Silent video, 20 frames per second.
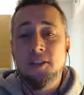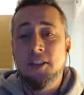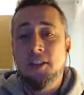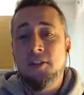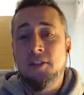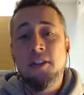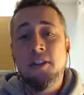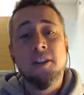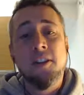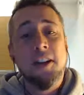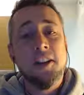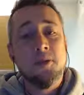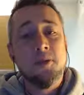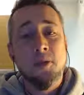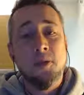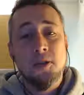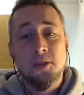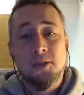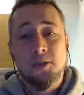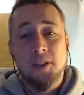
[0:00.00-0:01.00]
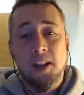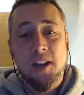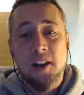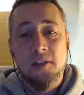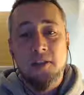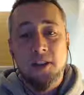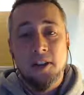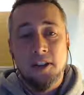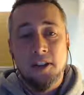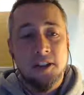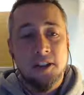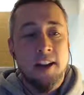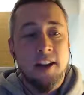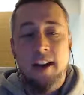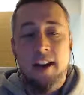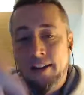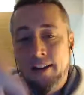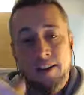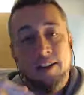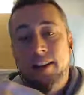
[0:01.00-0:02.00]
you don't if you don't like spruce
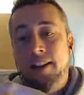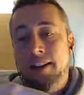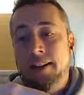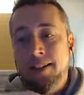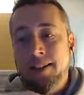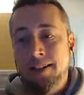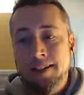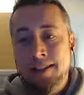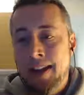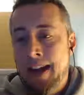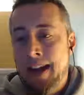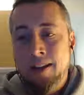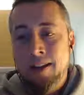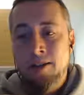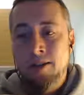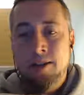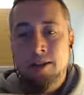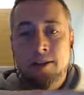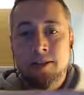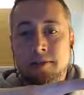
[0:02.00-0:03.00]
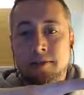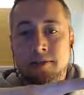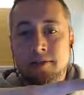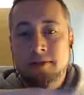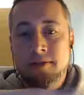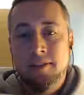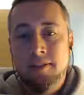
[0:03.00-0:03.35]
flavored, you're not going to like this at all.